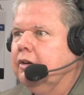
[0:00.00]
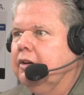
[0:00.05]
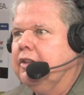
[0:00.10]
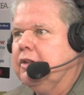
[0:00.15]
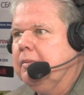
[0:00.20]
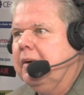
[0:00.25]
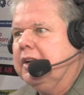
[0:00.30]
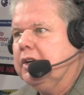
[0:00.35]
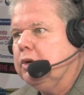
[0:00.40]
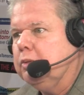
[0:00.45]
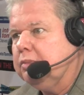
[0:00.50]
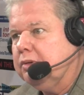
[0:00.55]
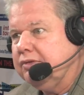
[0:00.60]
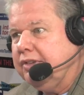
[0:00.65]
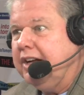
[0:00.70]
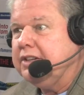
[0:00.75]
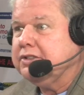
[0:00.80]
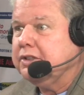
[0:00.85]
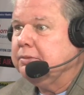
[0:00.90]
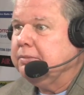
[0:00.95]
only the medical
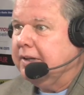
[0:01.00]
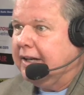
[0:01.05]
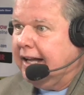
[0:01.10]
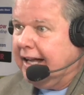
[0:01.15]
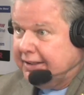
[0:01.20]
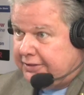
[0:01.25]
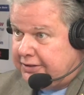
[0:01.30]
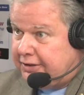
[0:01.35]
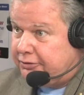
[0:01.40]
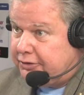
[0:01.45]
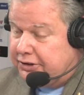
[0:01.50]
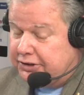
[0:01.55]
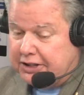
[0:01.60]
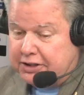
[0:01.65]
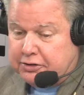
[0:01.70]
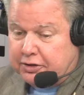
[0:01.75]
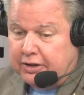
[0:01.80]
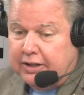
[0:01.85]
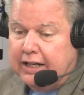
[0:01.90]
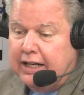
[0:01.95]
profession but as a
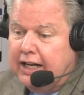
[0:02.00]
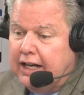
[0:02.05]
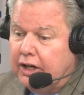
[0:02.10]
physician